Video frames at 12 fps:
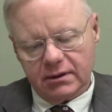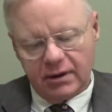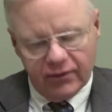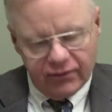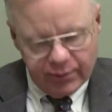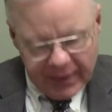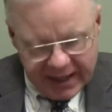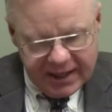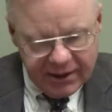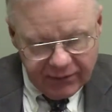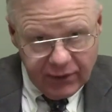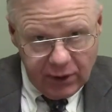of many
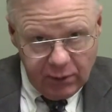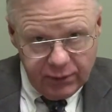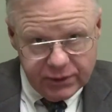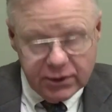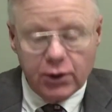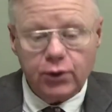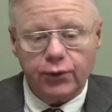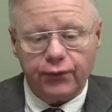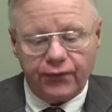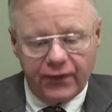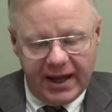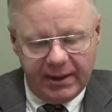of those who
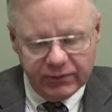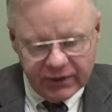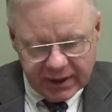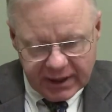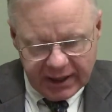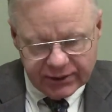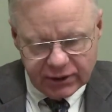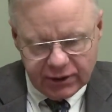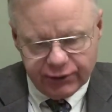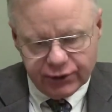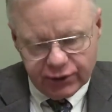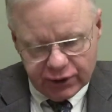framed the Constitution.